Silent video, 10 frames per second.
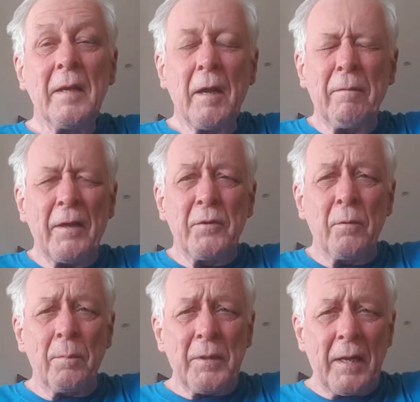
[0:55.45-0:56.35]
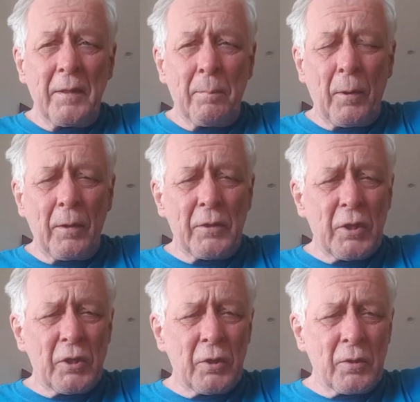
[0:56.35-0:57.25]
I've had to update the
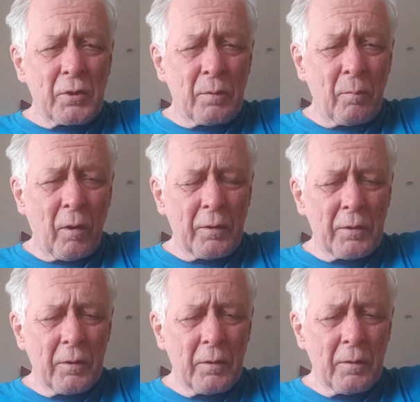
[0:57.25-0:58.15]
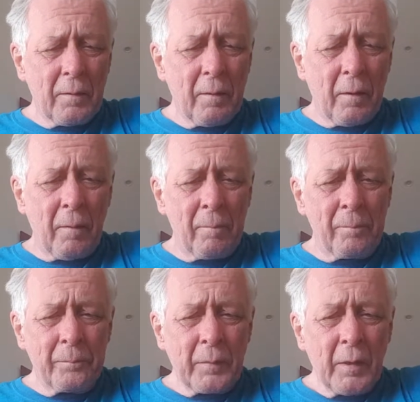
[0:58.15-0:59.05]
politicians somewhat,
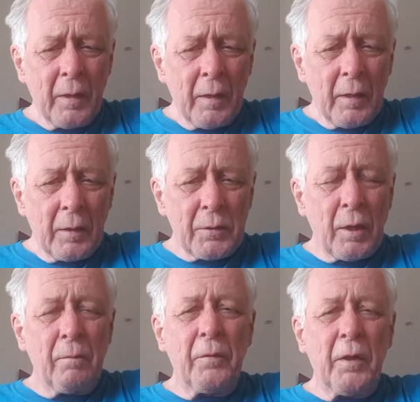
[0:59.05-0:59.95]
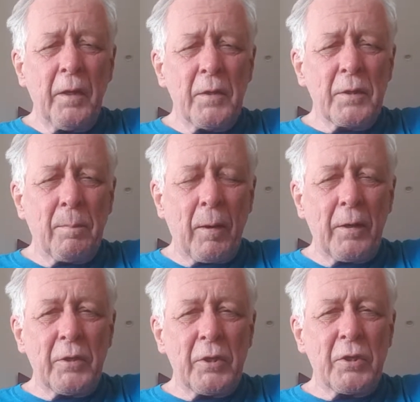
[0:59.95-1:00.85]
because over the years the
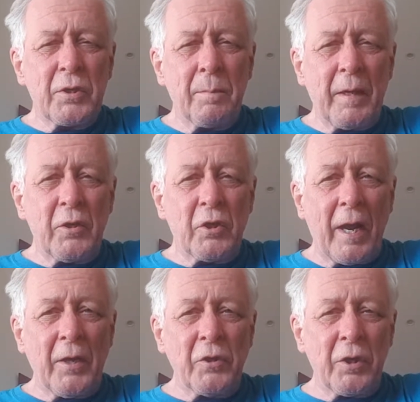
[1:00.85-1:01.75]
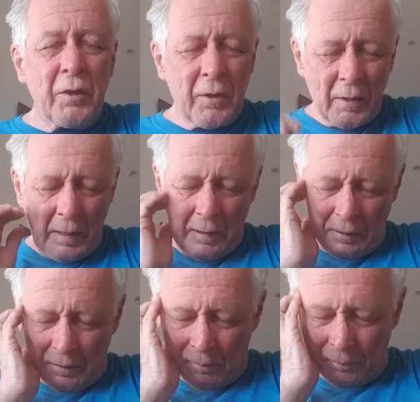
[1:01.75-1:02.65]
politicians have been changing,
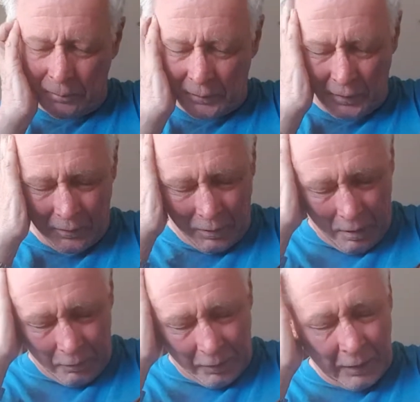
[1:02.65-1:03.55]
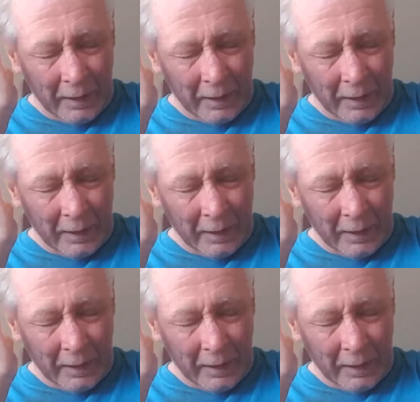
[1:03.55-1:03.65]
not only in